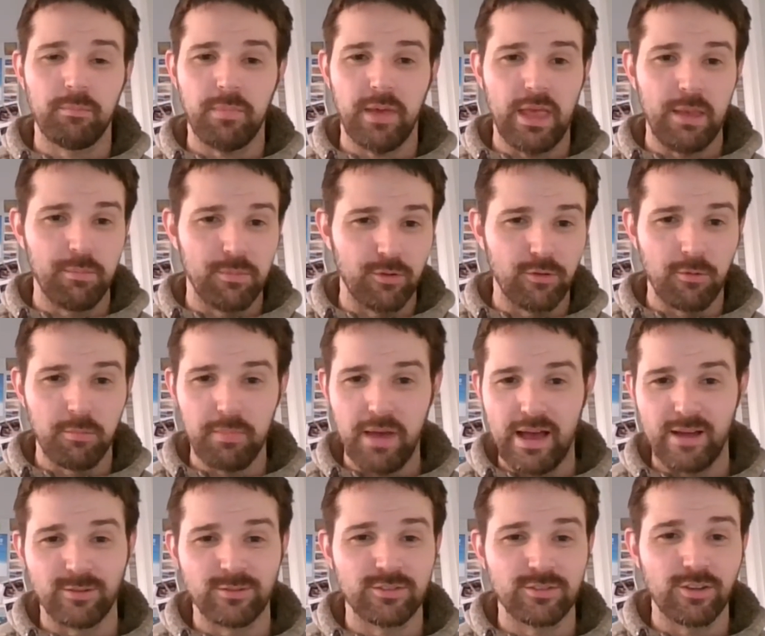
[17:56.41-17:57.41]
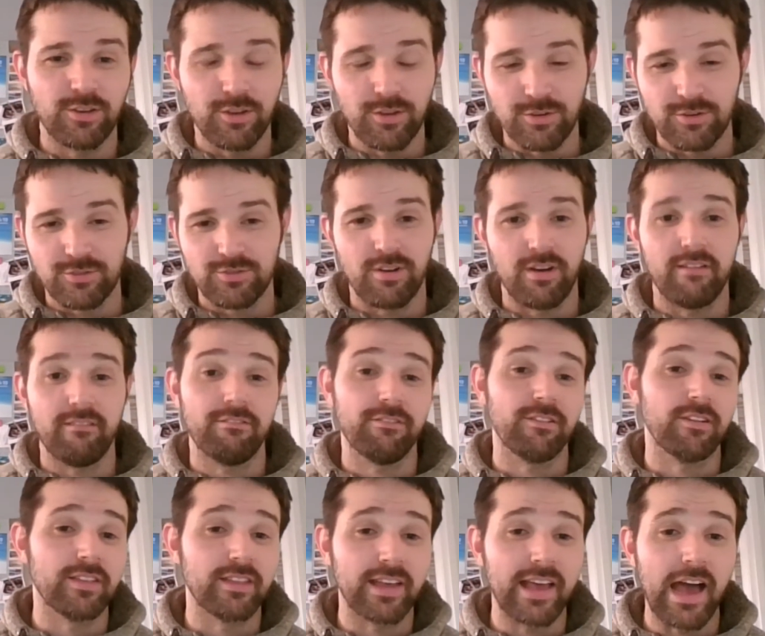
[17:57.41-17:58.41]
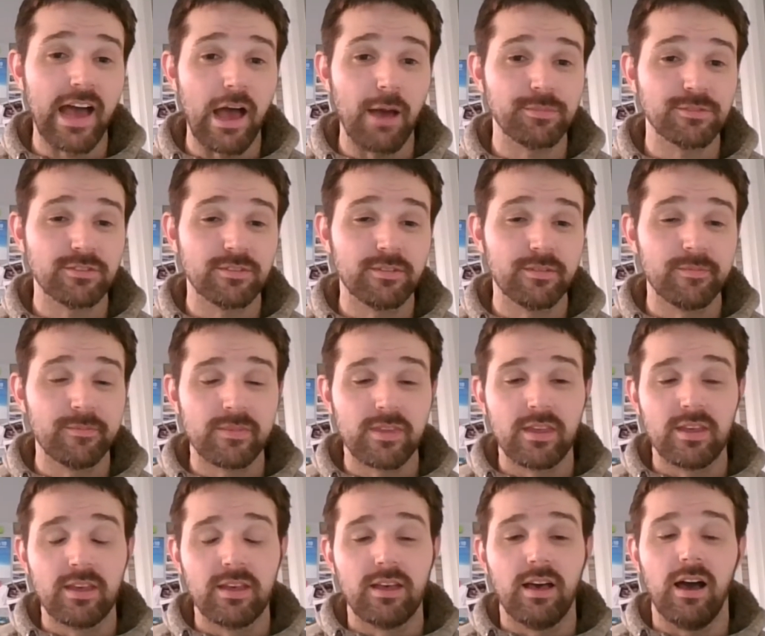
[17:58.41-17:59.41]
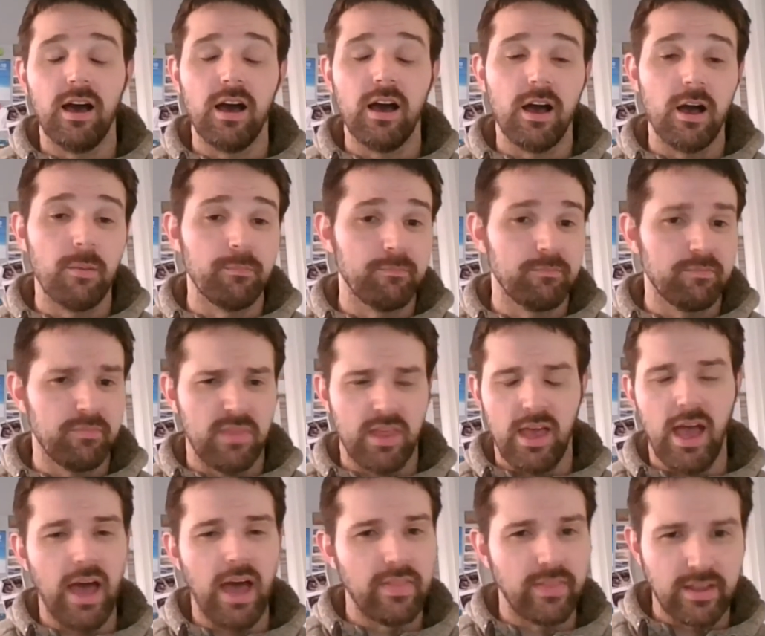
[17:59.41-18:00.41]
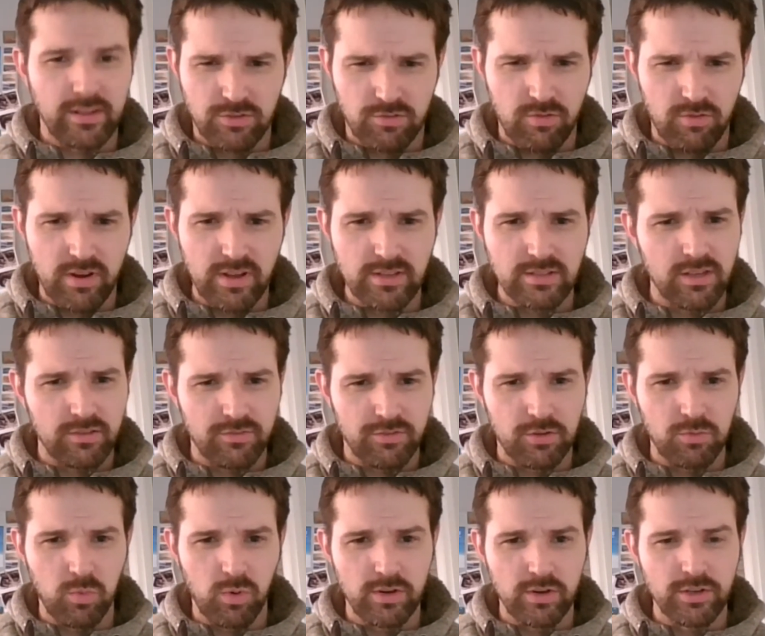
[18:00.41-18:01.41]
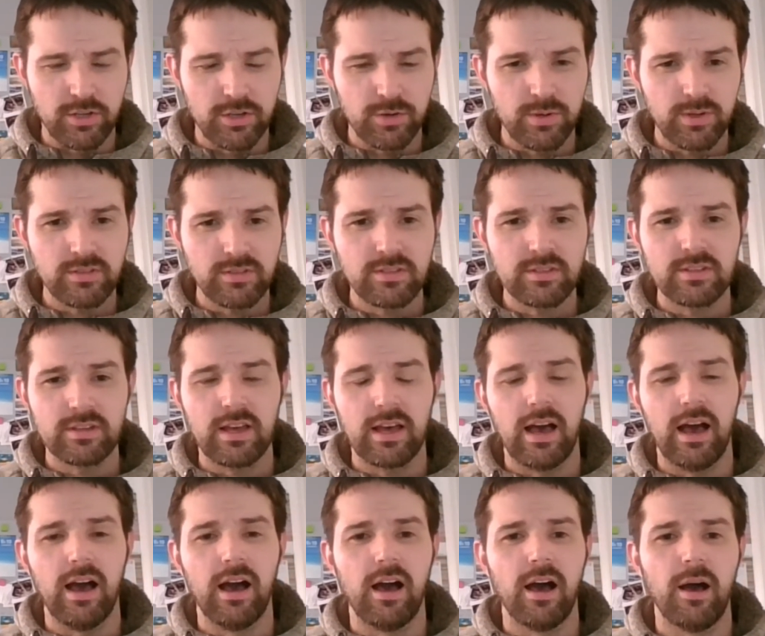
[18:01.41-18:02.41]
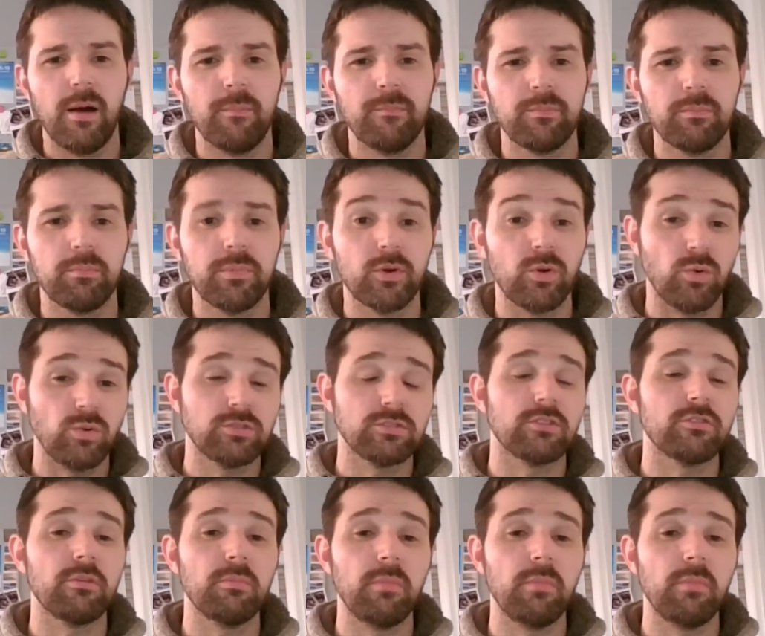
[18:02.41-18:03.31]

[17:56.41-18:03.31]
people are pouncing on you to try and fill in the gaps. And that's great if you want to do it, but also